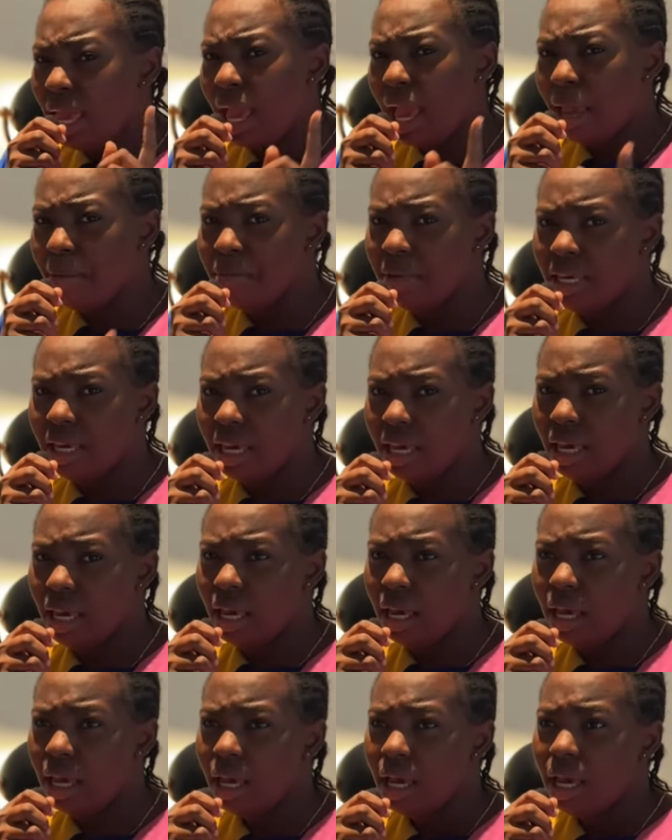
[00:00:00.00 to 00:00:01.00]

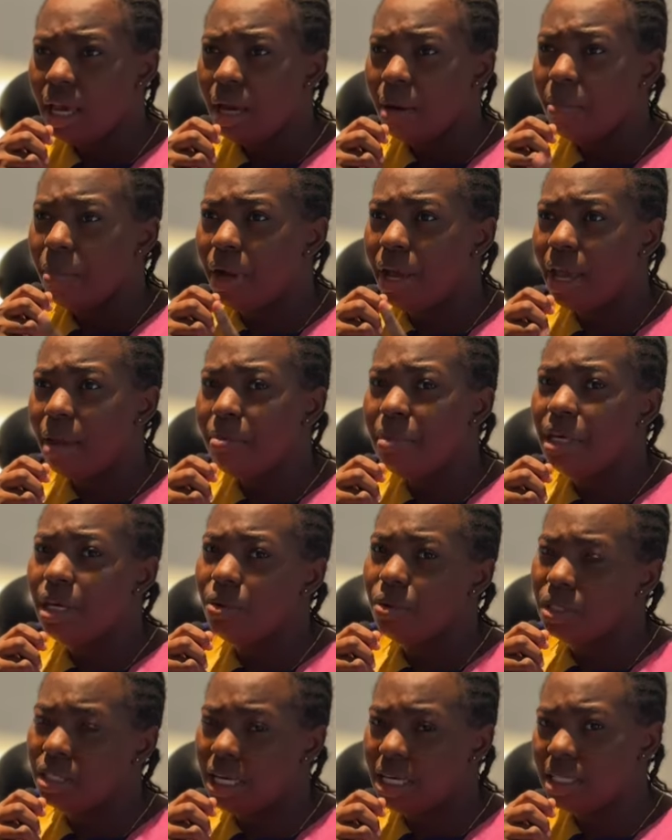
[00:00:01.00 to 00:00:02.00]
MEA, but MEA
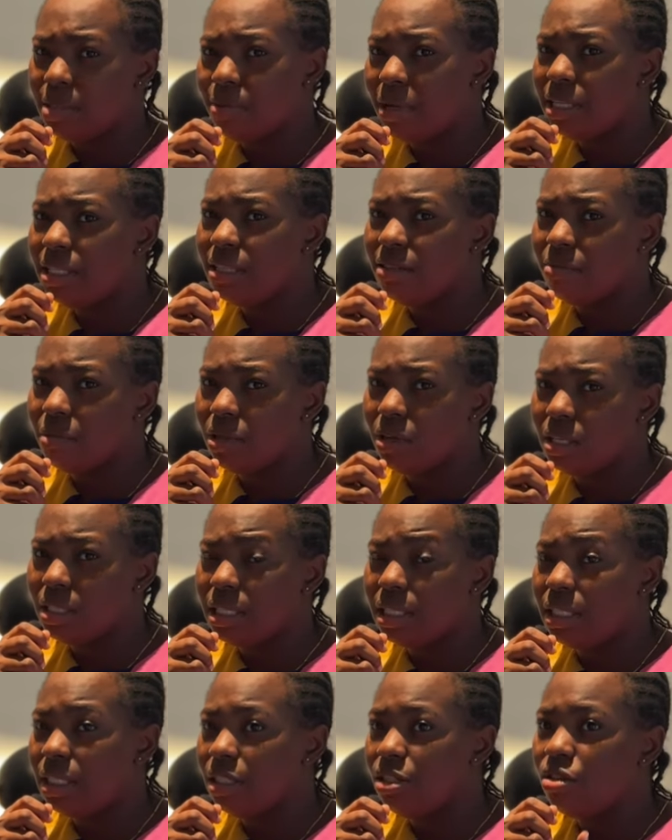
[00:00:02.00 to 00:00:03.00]
was expensive because
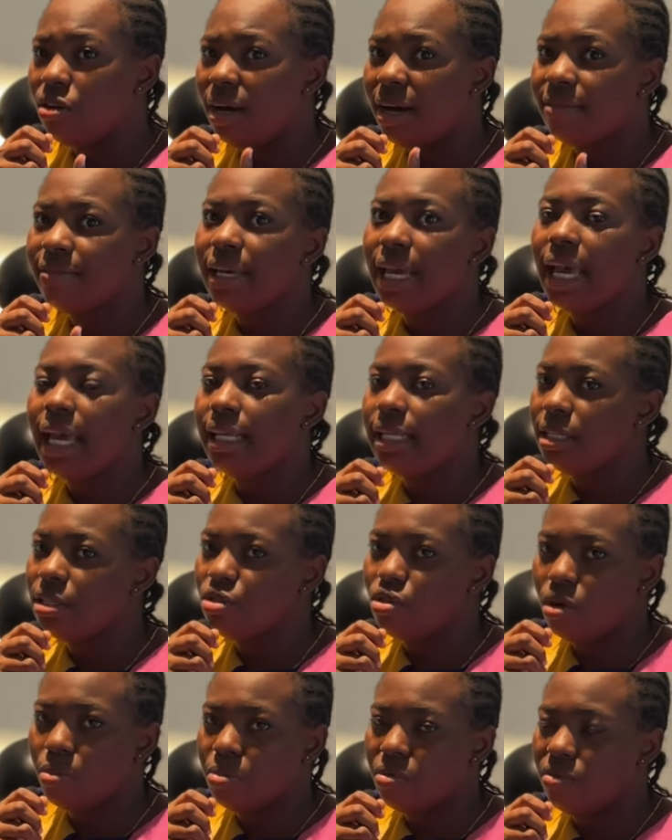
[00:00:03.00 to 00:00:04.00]
it did not have any
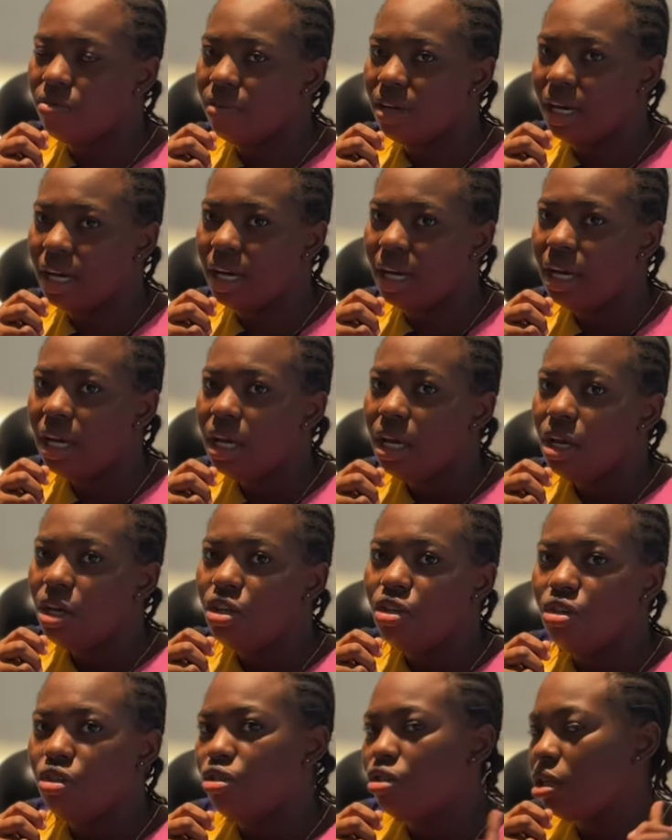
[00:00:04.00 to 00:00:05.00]
stopover.
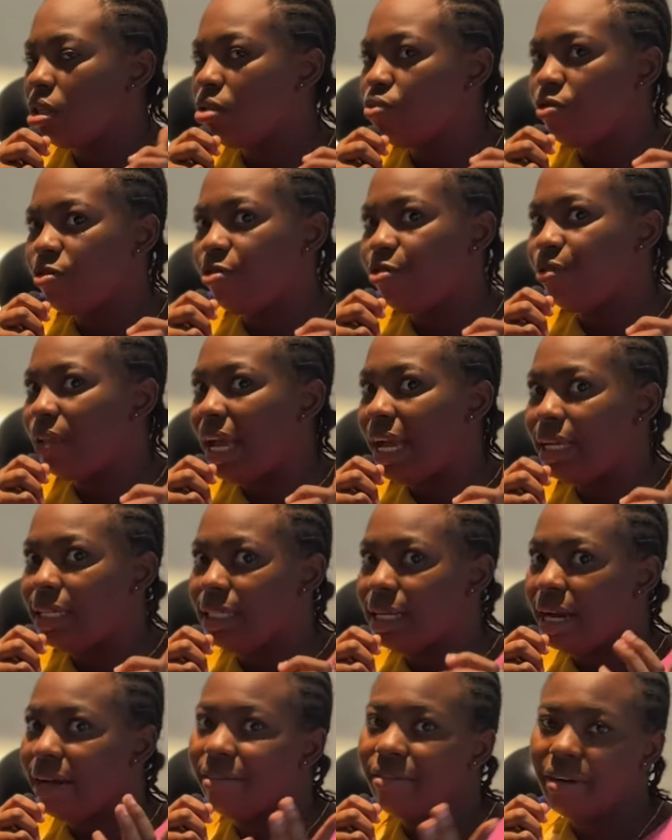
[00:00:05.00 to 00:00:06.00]
You just fly
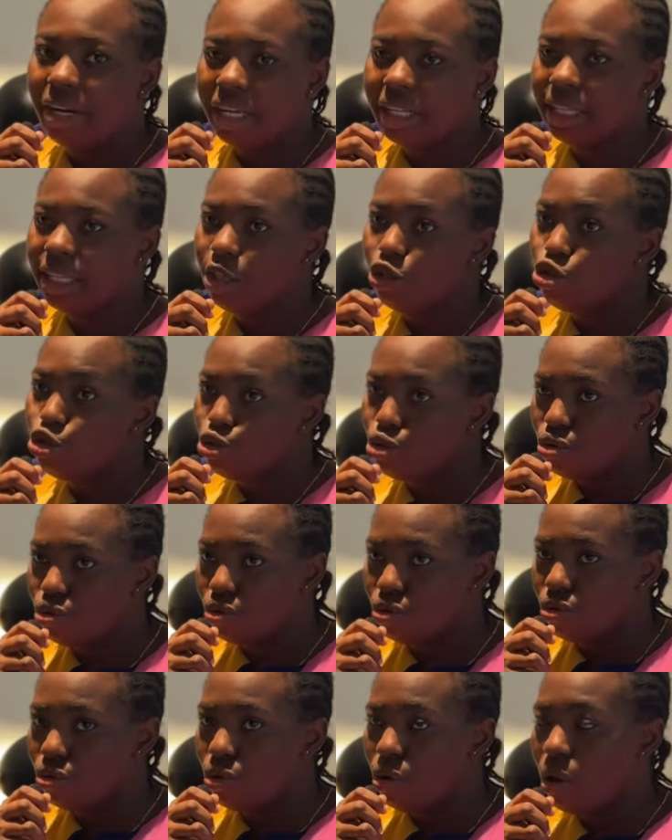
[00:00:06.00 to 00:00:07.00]
directly
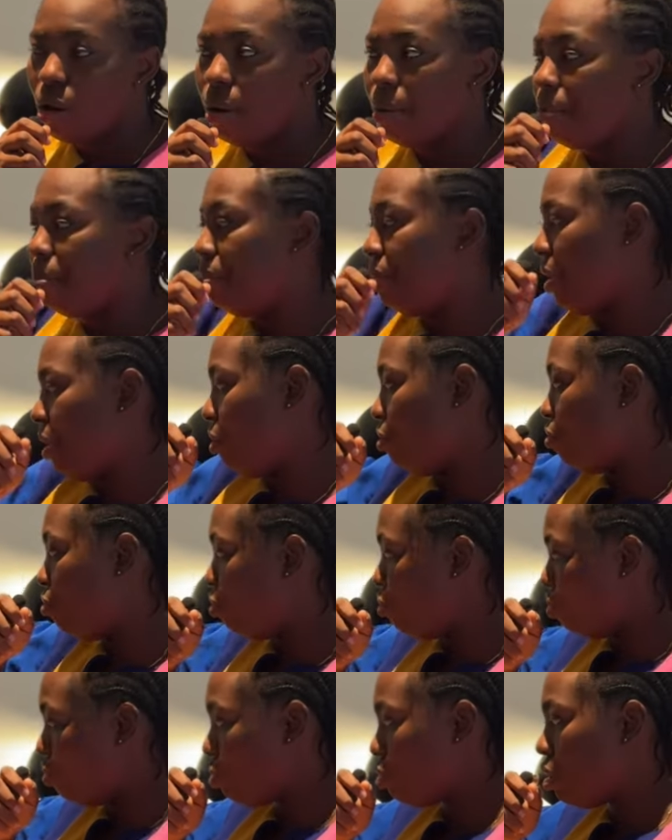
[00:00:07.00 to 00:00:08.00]
to
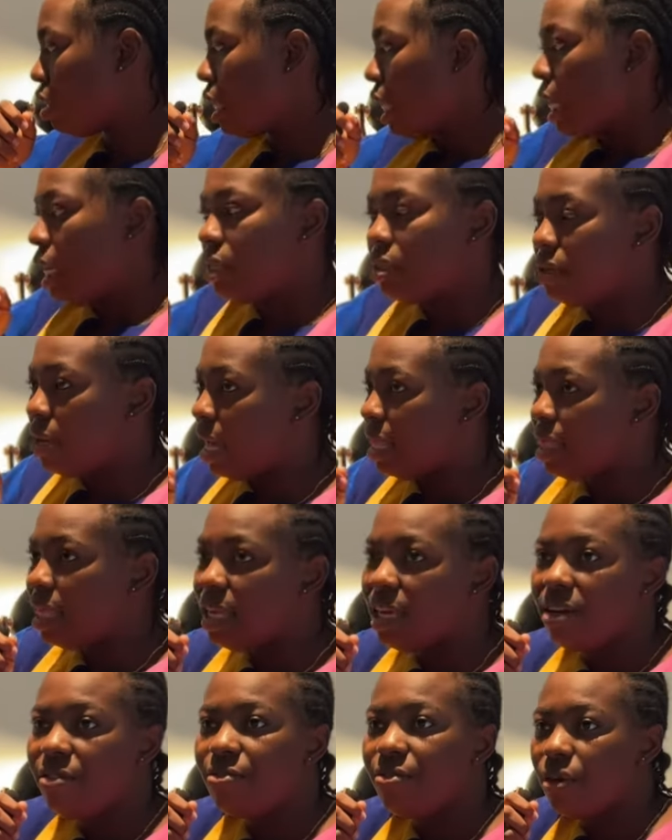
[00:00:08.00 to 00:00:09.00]
Beirut. So I
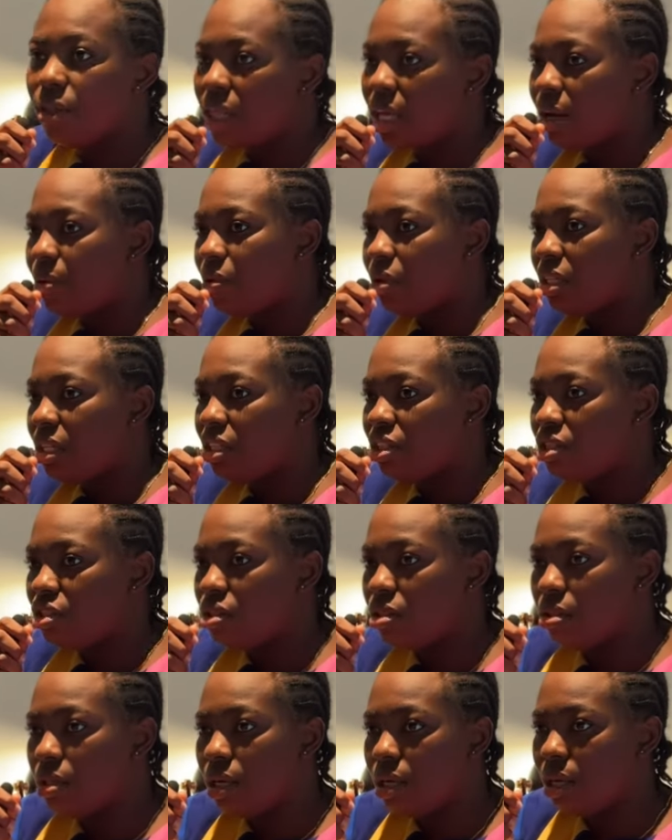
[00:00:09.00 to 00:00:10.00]
think for that one,
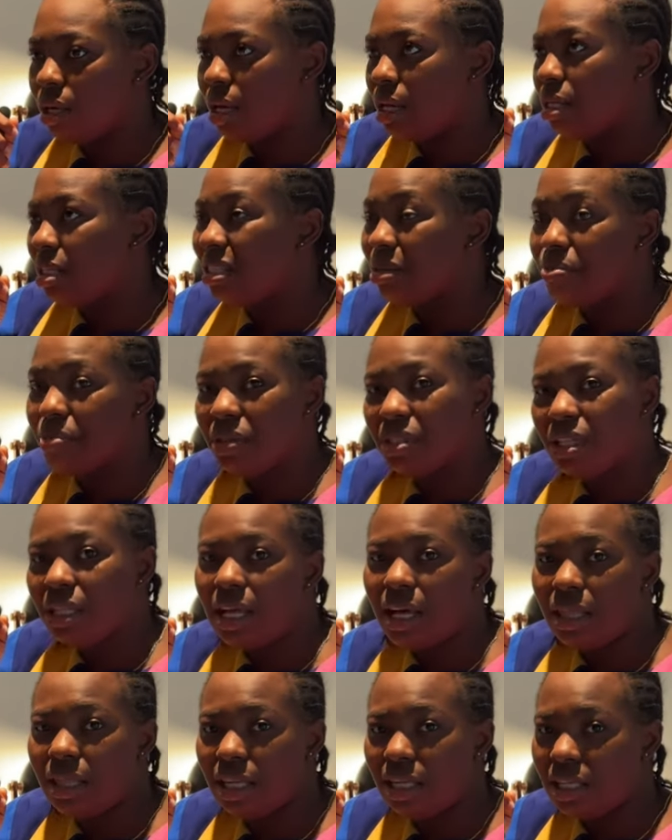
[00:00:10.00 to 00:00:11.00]
it's it's a
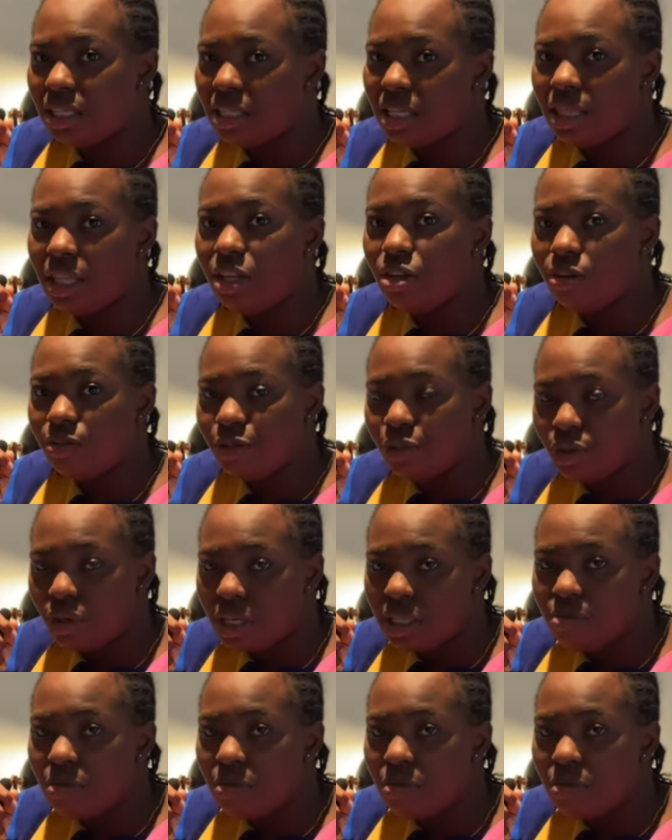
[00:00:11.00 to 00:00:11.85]
personal thing, it's a thing of choice.